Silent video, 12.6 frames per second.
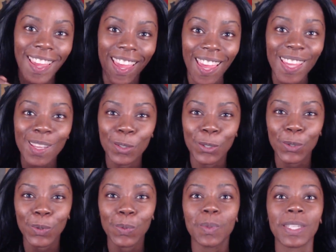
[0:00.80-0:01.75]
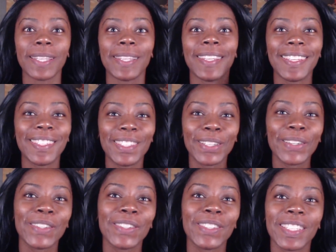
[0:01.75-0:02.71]
Hey YouTube, it's your
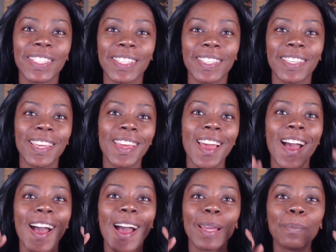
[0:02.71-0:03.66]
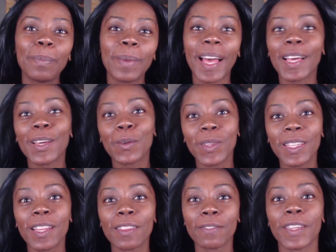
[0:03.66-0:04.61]
girl Nini. I am back with
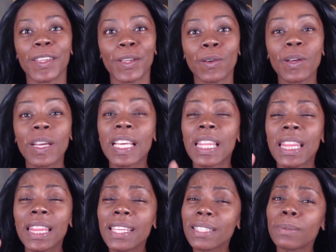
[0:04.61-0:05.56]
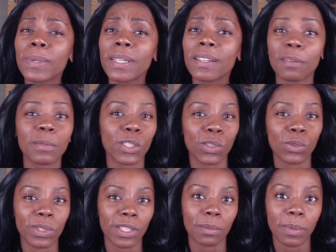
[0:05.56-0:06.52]
another video, and this one I'm gonna
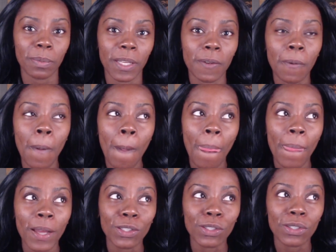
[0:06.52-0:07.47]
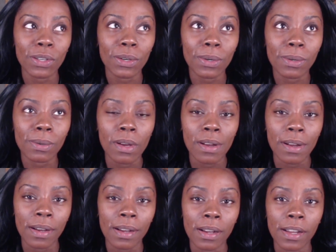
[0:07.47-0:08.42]
switch up a bit. So
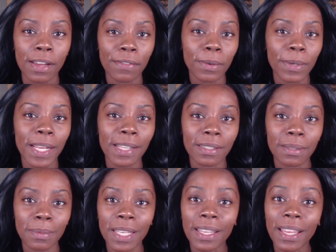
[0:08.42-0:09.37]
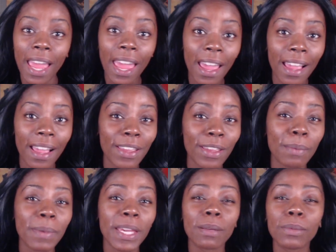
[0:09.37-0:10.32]
everyone asks me, hey, your
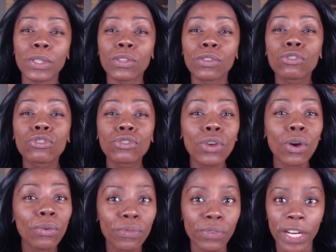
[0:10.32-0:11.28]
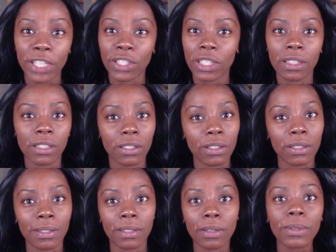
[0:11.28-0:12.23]
makeup looks so fresh, it looks
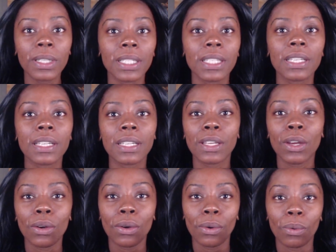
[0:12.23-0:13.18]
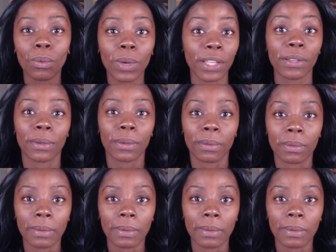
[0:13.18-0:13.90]
so clean, what do you do?